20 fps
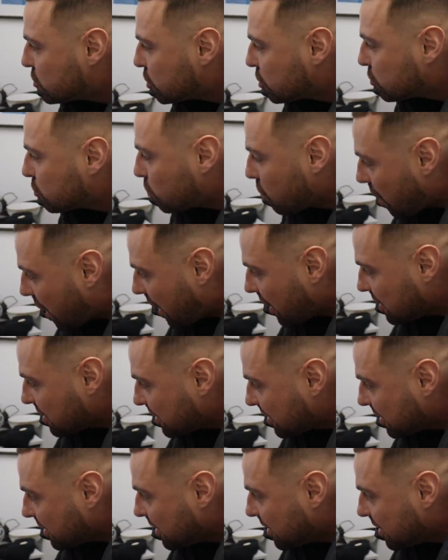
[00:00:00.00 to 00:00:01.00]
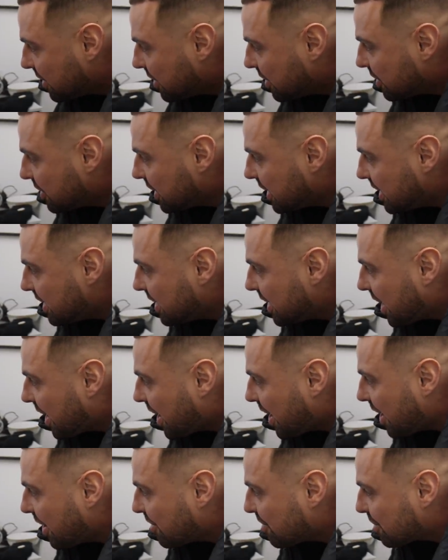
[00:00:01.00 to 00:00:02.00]
just won
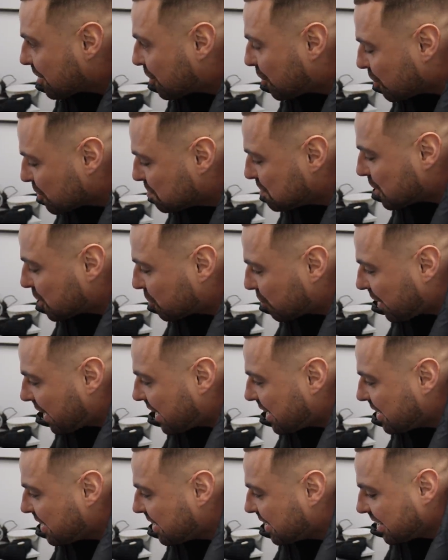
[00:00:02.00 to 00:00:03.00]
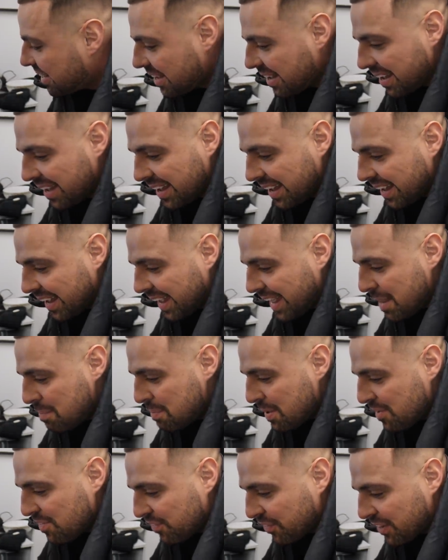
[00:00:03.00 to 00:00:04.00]
the Cosmic Grey
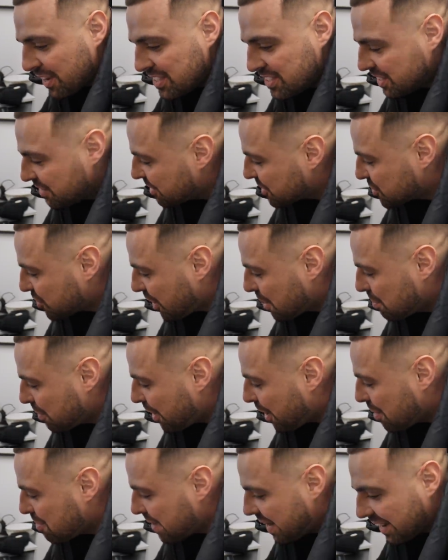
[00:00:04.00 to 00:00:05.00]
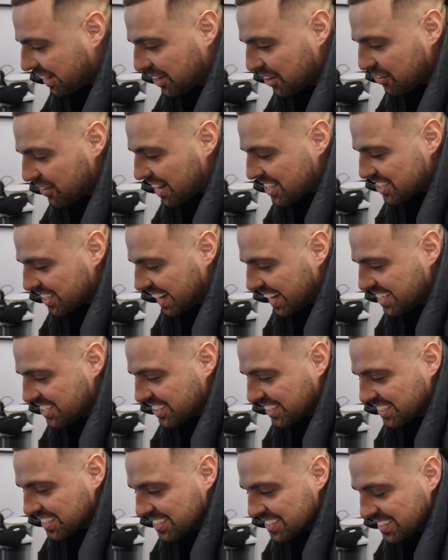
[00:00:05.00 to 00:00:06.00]
EP3 Civic Type R, mate.
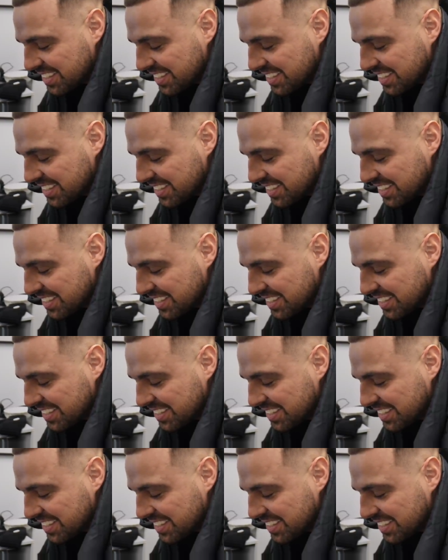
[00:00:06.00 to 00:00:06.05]
Congratulations.